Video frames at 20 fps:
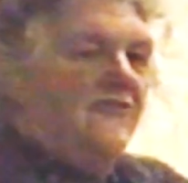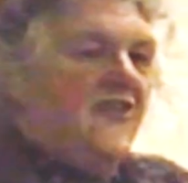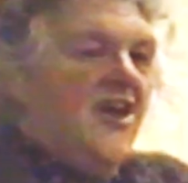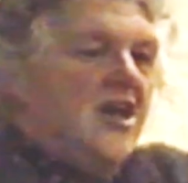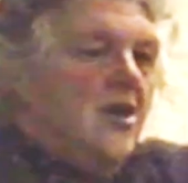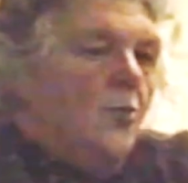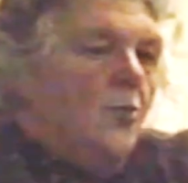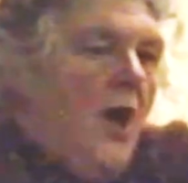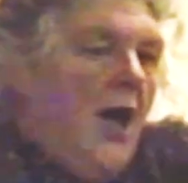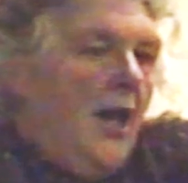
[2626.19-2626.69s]

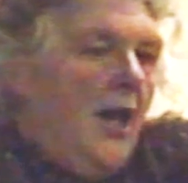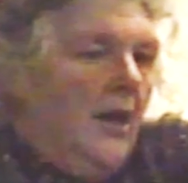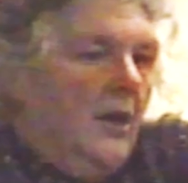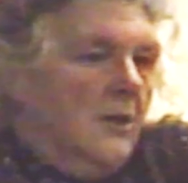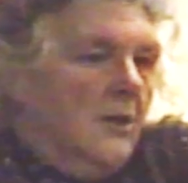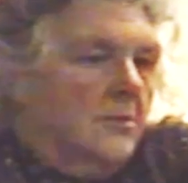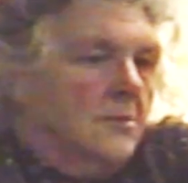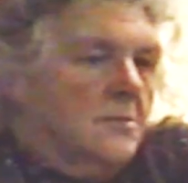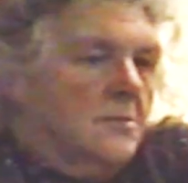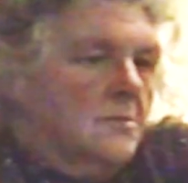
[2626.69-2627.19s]
Very
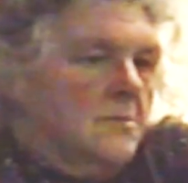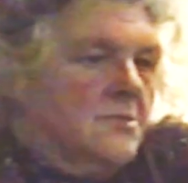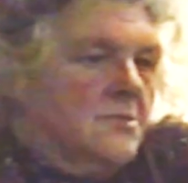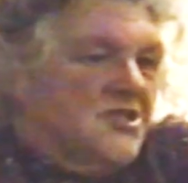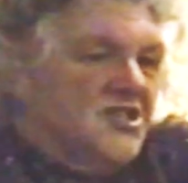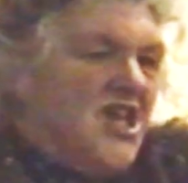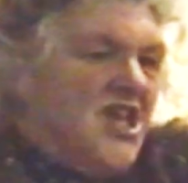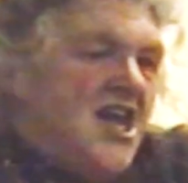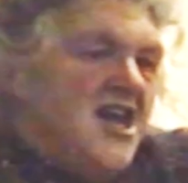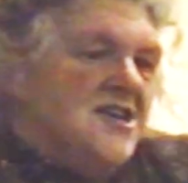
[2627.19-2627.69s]
well.
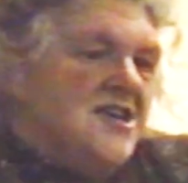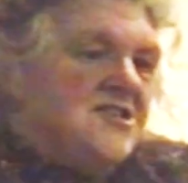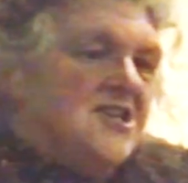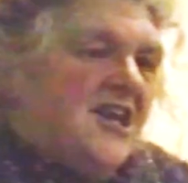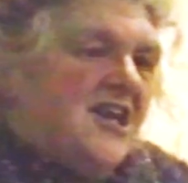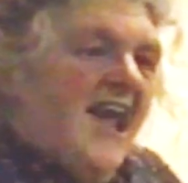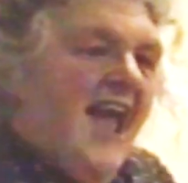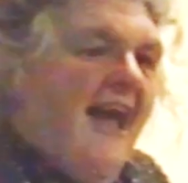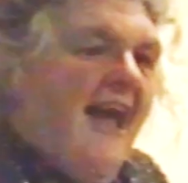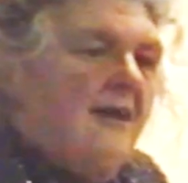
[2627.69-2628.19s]
Say
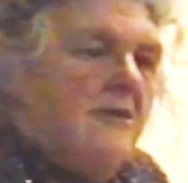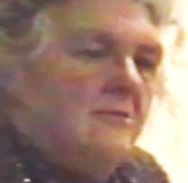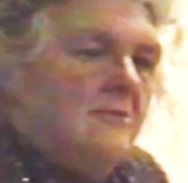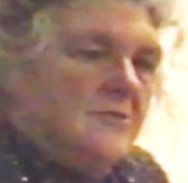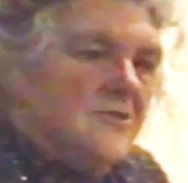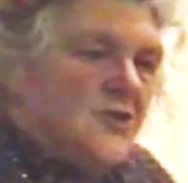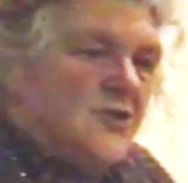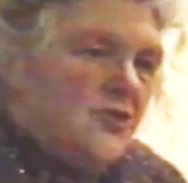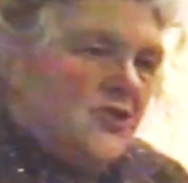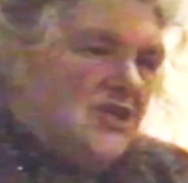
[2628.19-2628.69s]
it
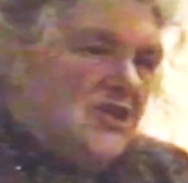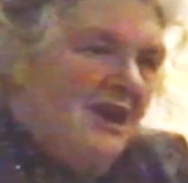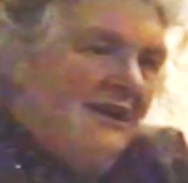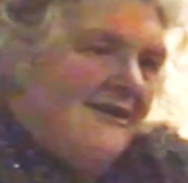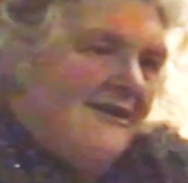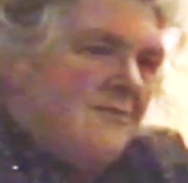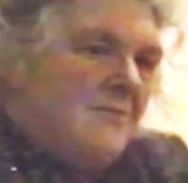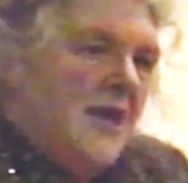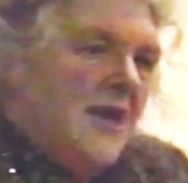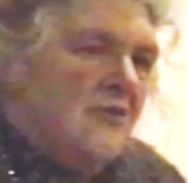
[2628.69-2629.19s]
again so that
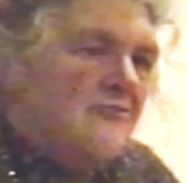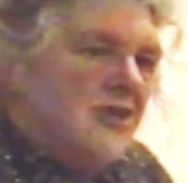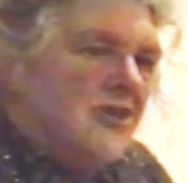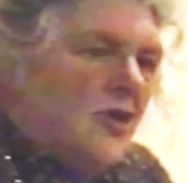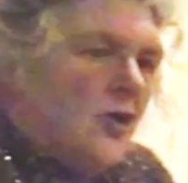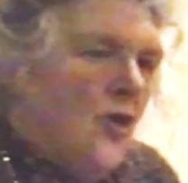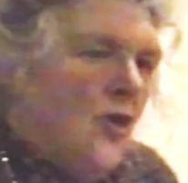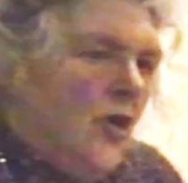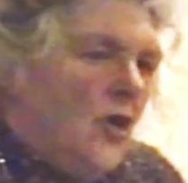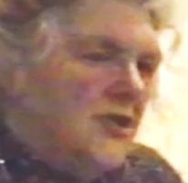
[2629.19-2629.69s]
I may
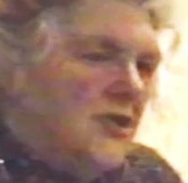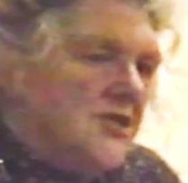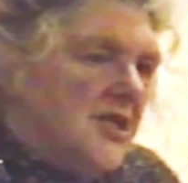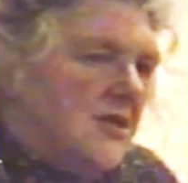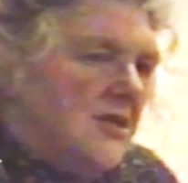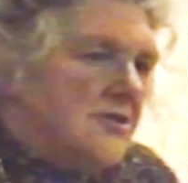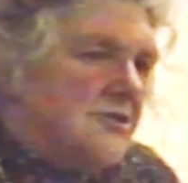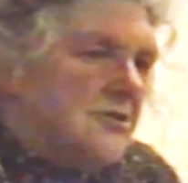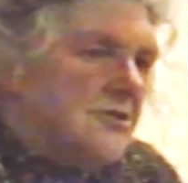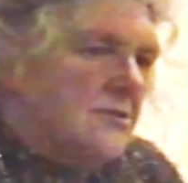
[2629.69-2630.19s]

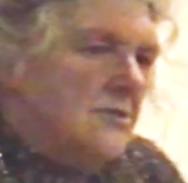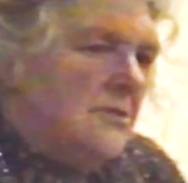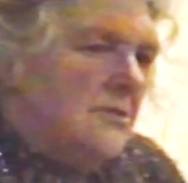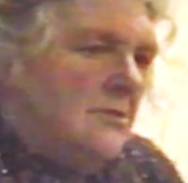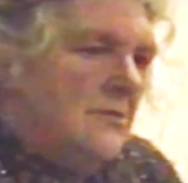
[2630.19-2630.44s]
record it.